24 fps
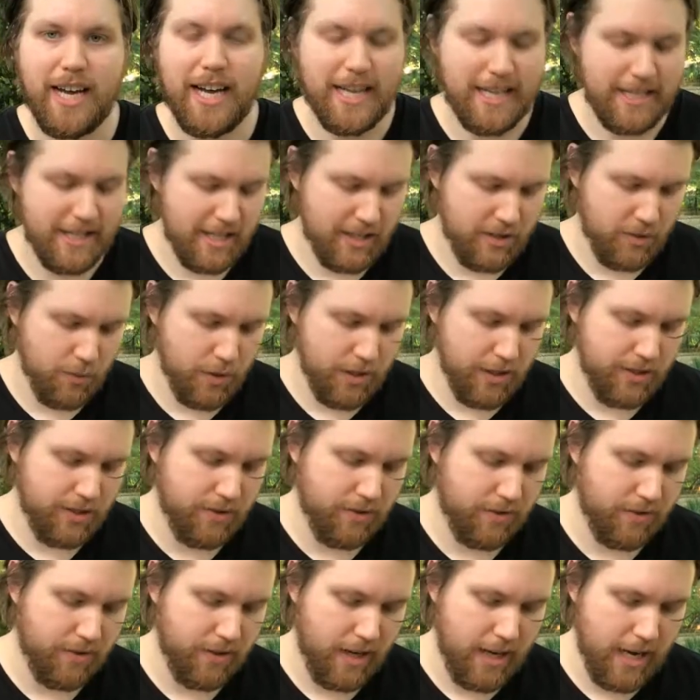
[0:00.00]
And this
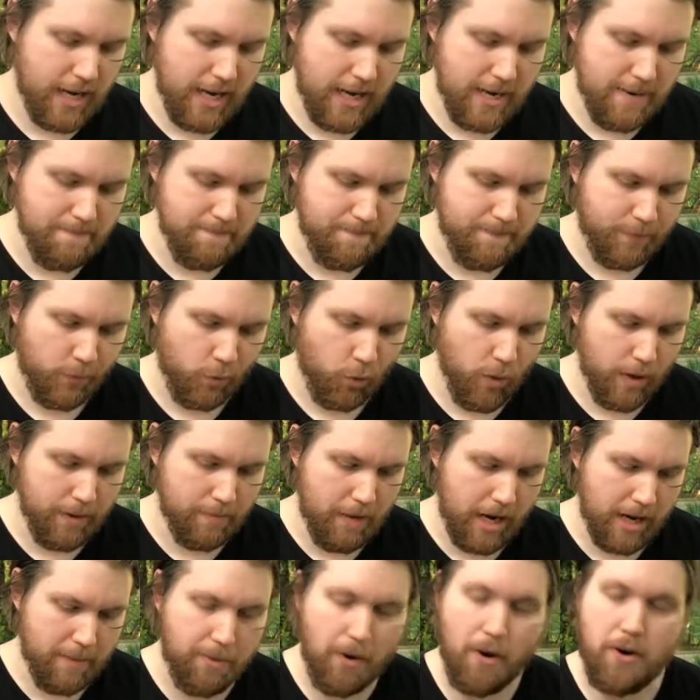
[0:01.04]
was when
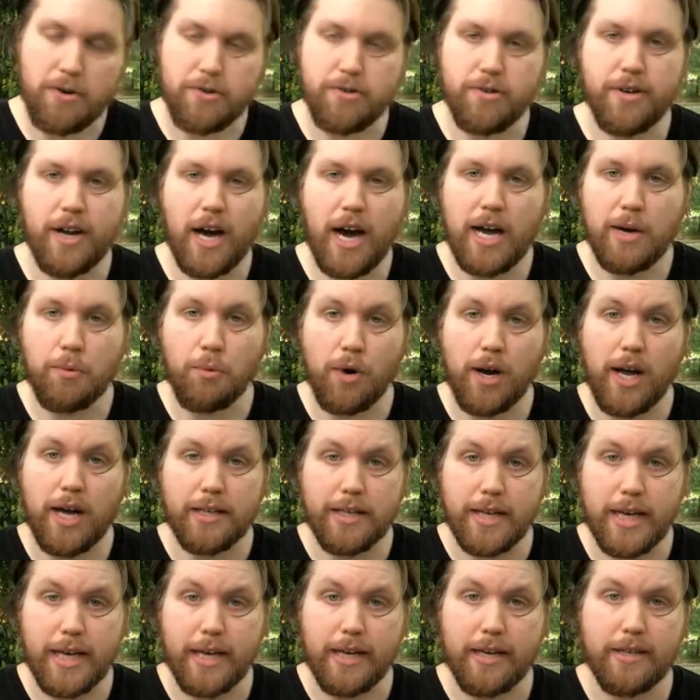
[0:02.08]
my partner and I were
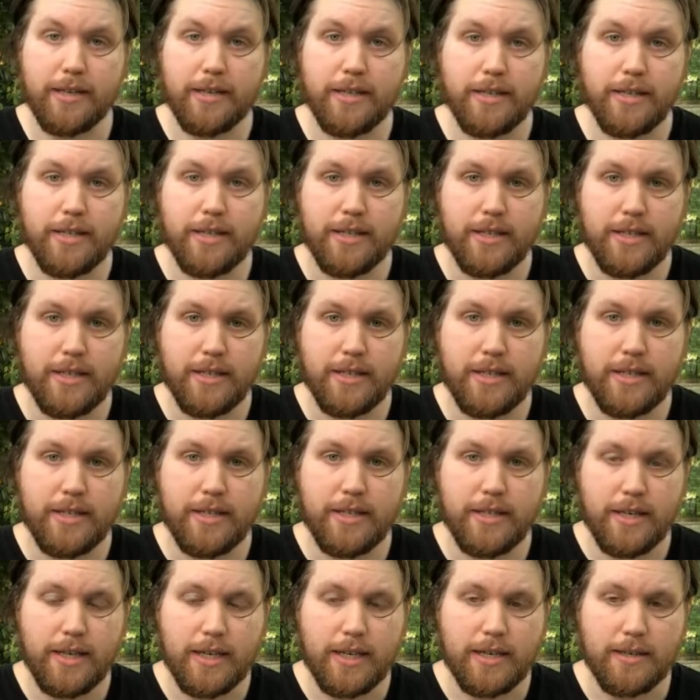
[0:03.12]
at a
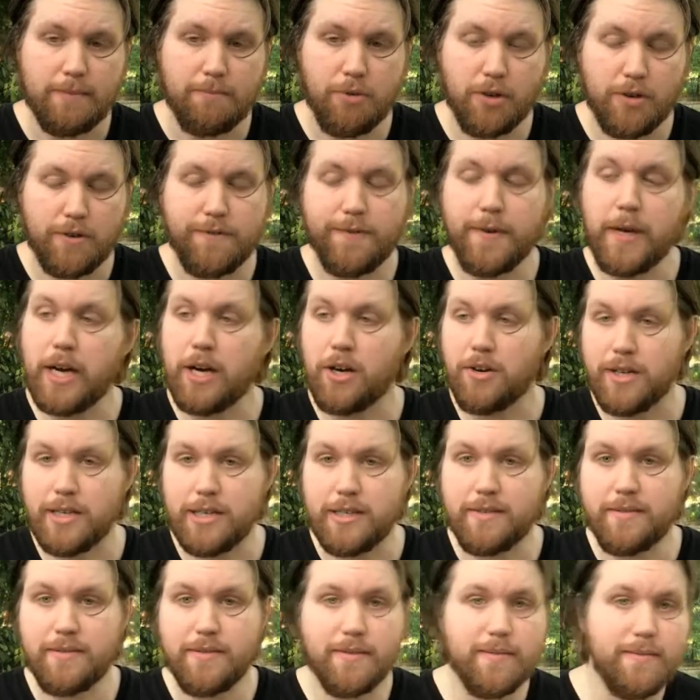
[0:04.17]
book fair,
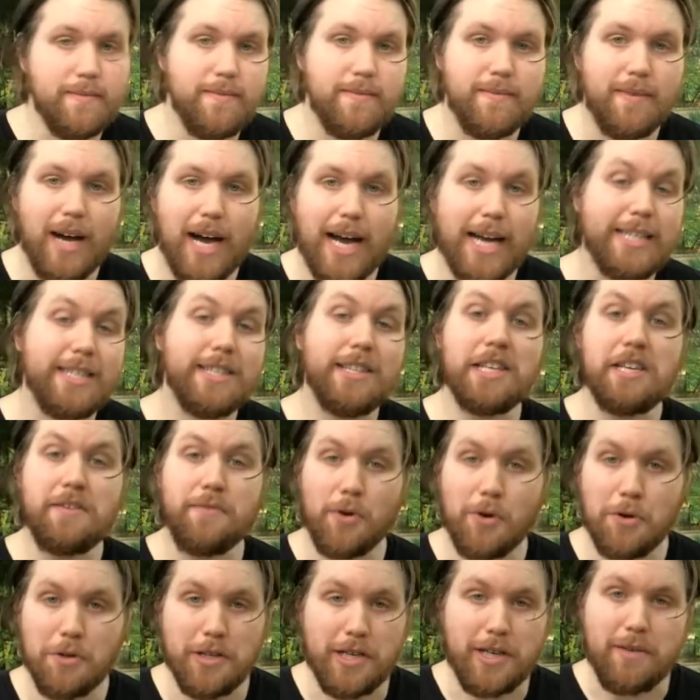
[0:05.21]
and I had to leave
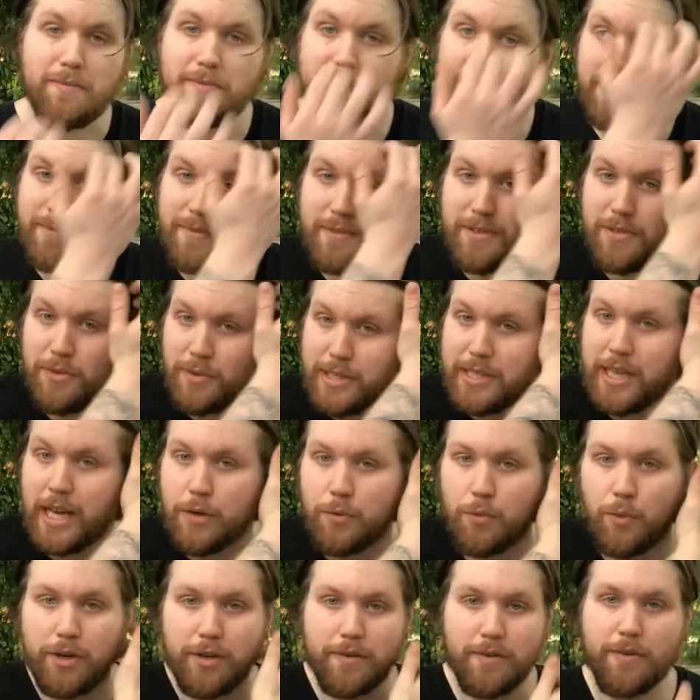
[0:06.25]
early to
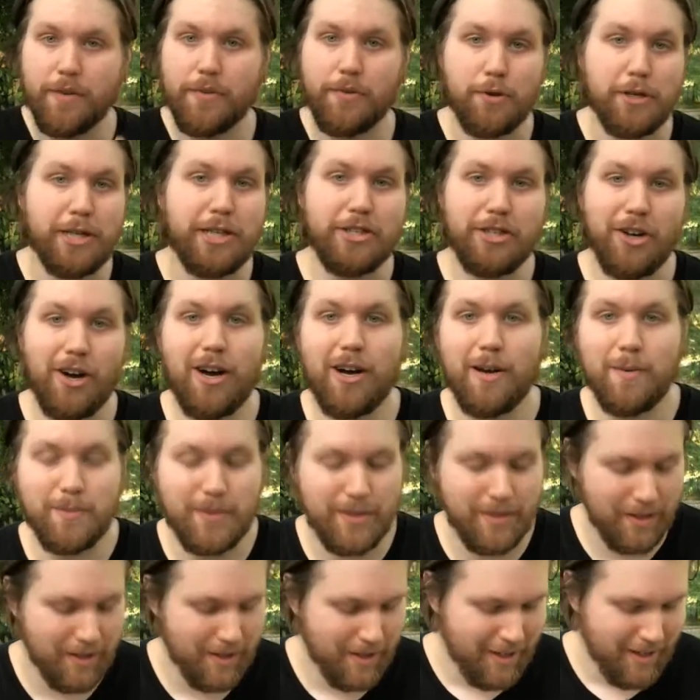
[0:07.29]
attend one of the three
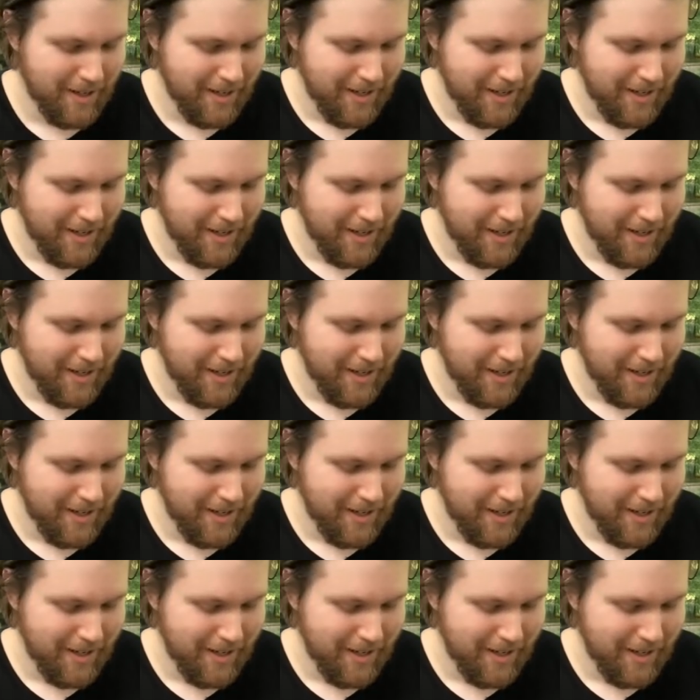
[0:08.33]
jobs